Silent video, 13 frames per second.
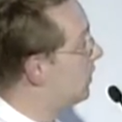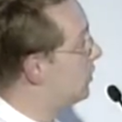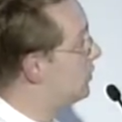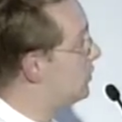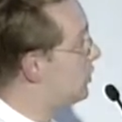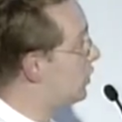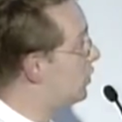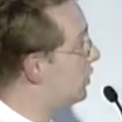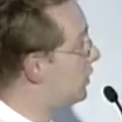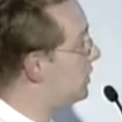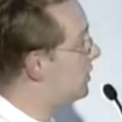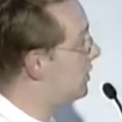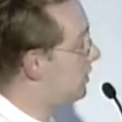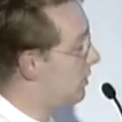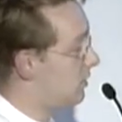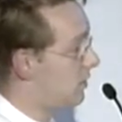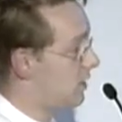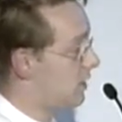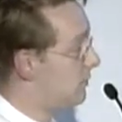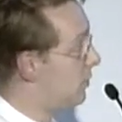Second
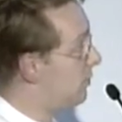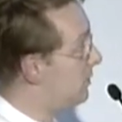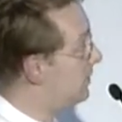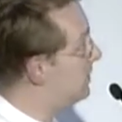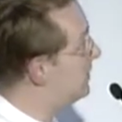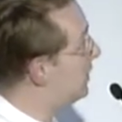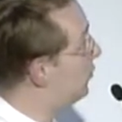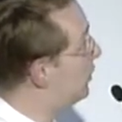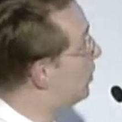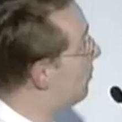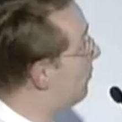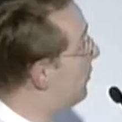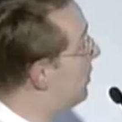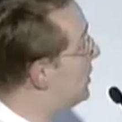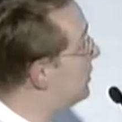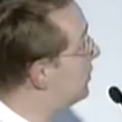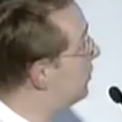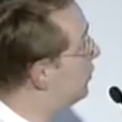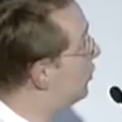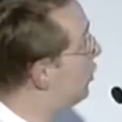experiment is that we
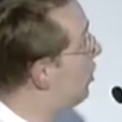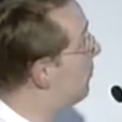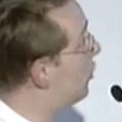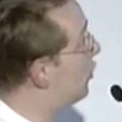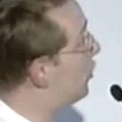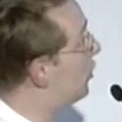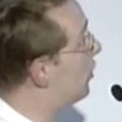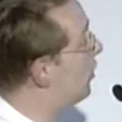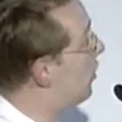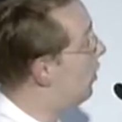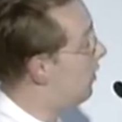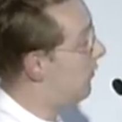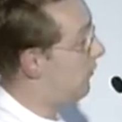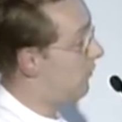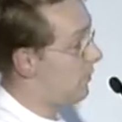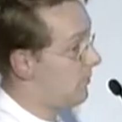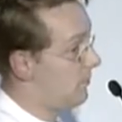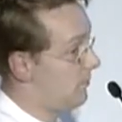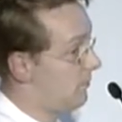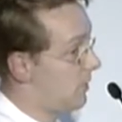compared the number of
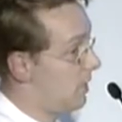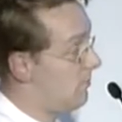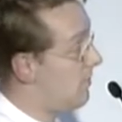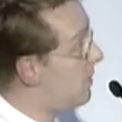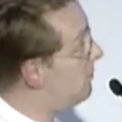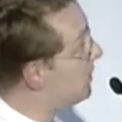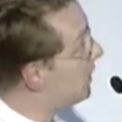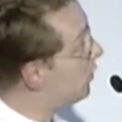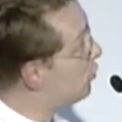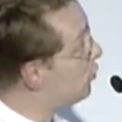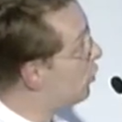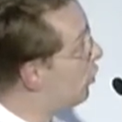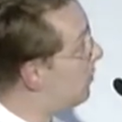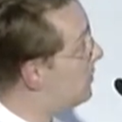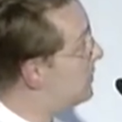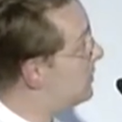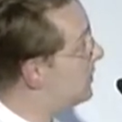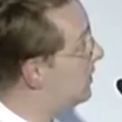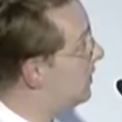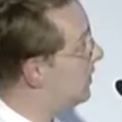mapping lookups